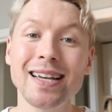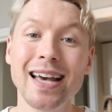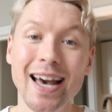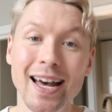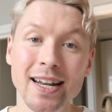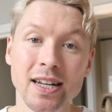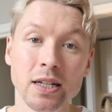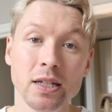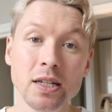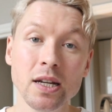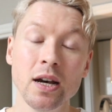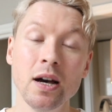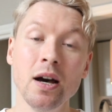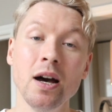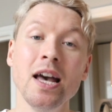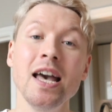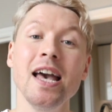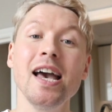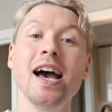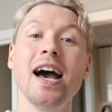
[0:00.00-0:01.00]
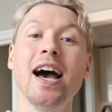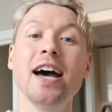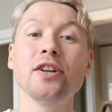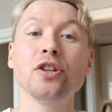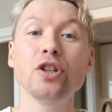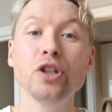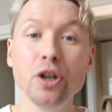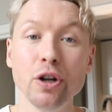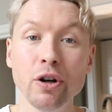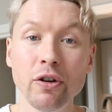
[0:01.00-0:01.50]
Canada
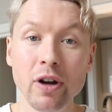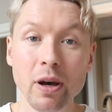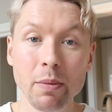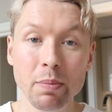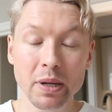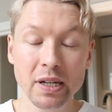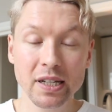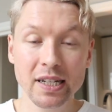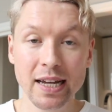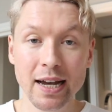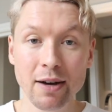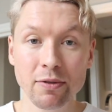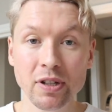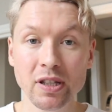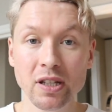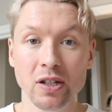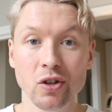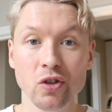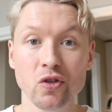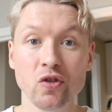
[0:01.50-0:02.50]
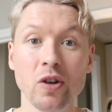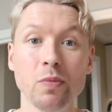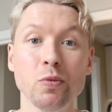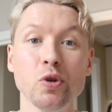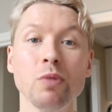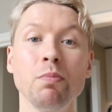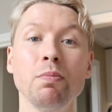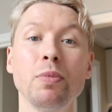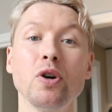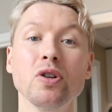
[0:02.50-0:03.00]
and Europe down in the
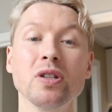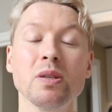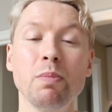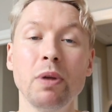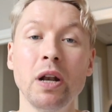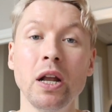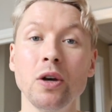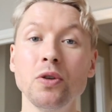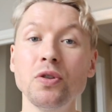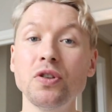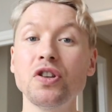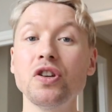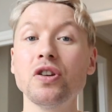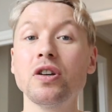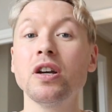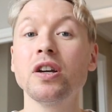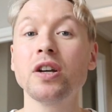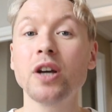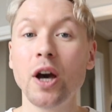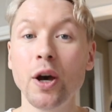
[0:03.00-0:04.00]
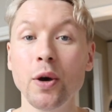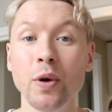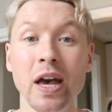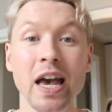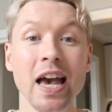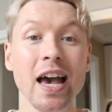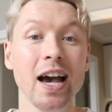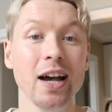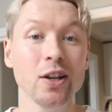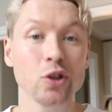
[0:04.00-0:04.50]
description box below so you can go
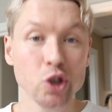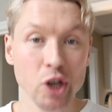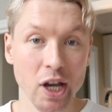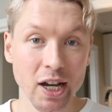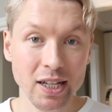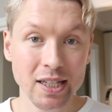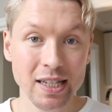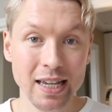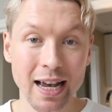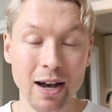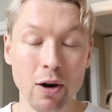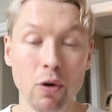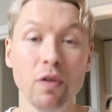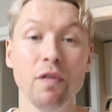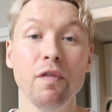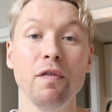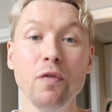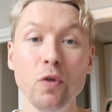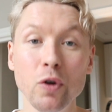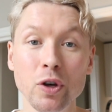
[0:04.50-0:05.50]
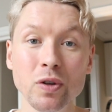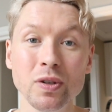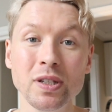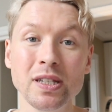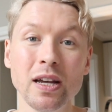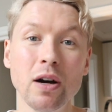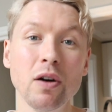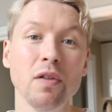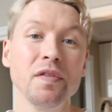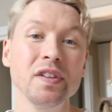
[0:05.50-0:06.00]
and check it out for
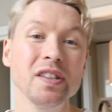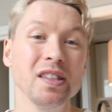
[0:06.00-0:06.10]
yourself.